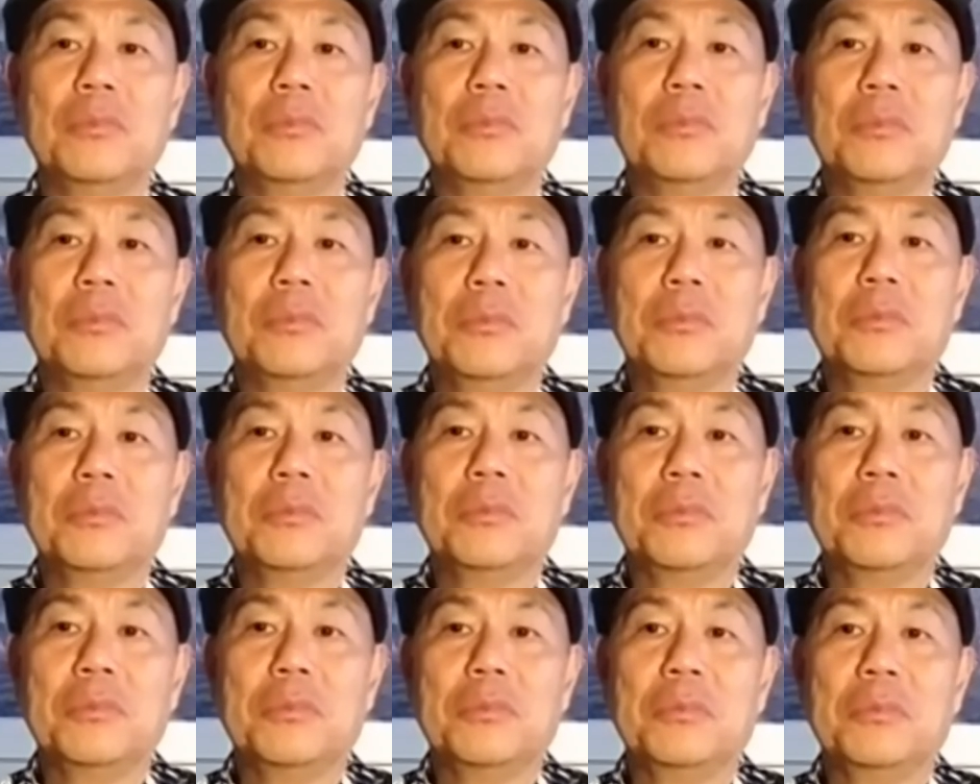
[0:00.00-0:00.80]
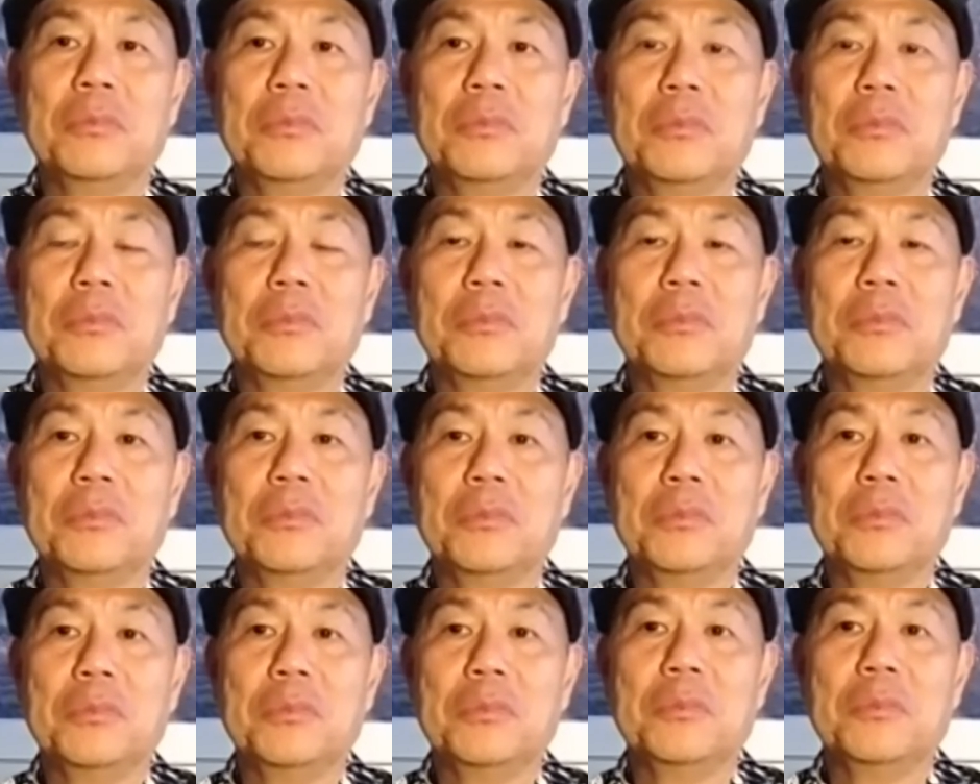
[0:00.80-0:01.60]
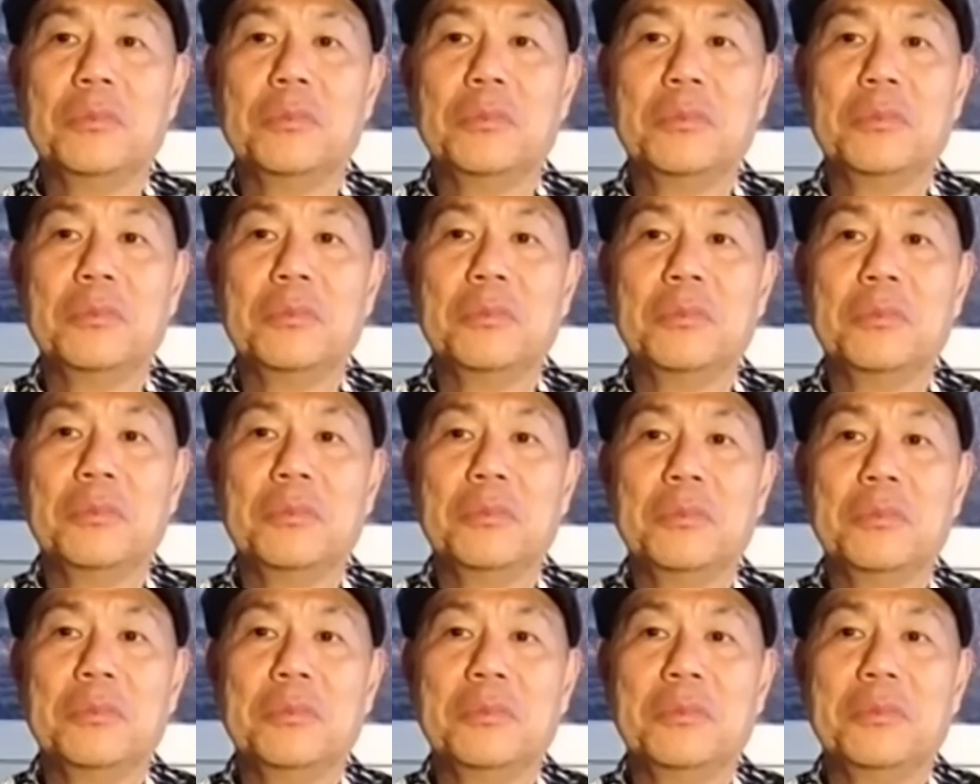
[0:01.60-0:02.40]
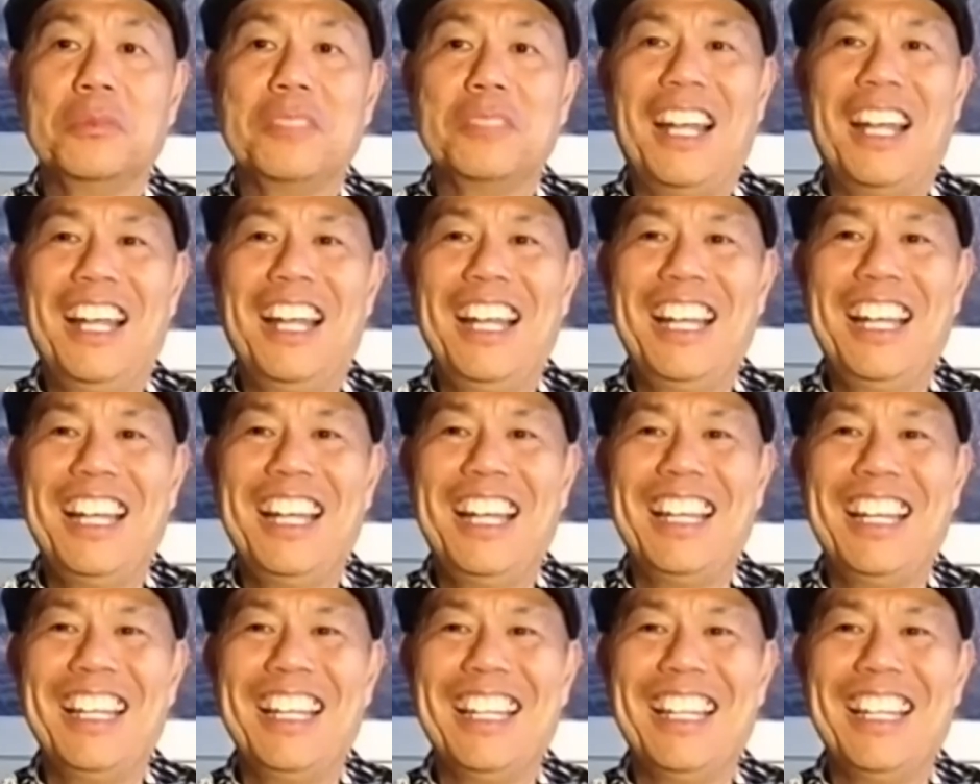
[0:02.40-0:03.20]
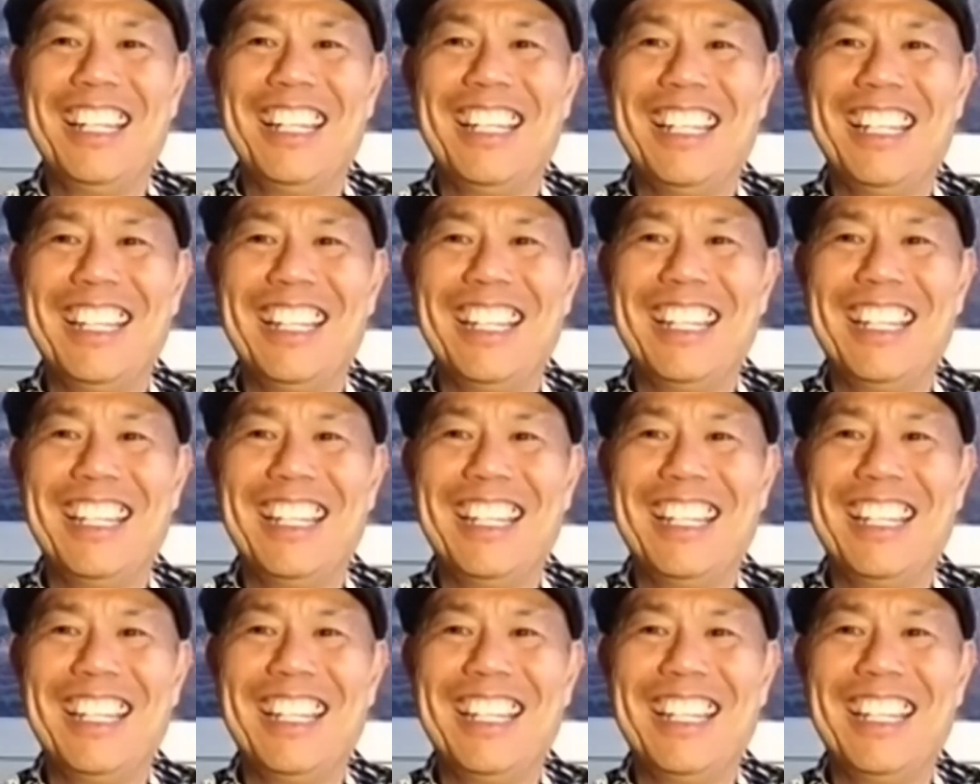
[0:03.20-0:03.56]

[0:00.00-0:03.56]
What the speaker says: [no speech]